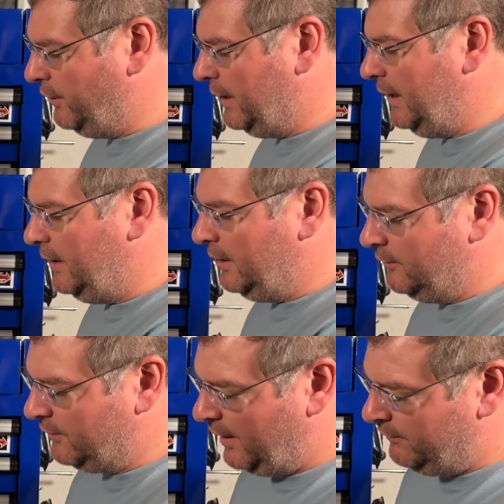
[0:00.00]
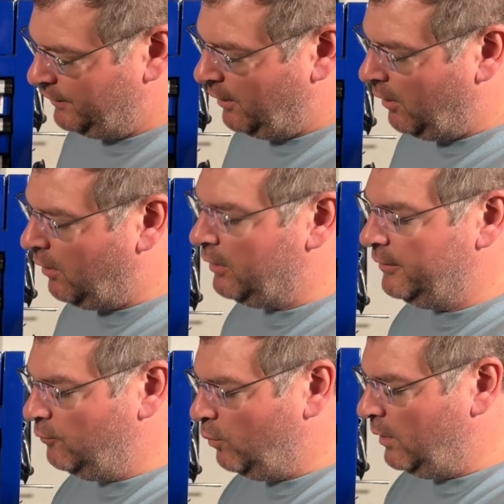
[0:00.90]
getting is kind of an
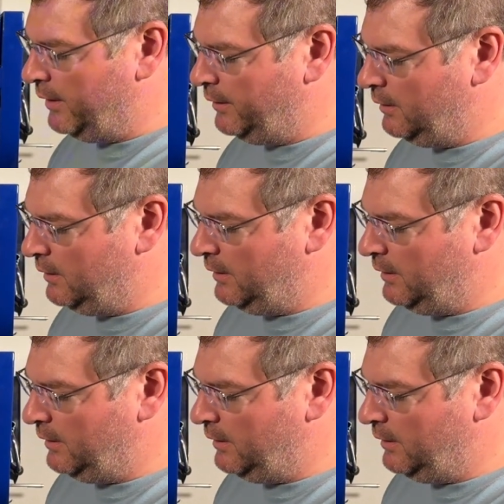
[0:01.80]
all-in-one,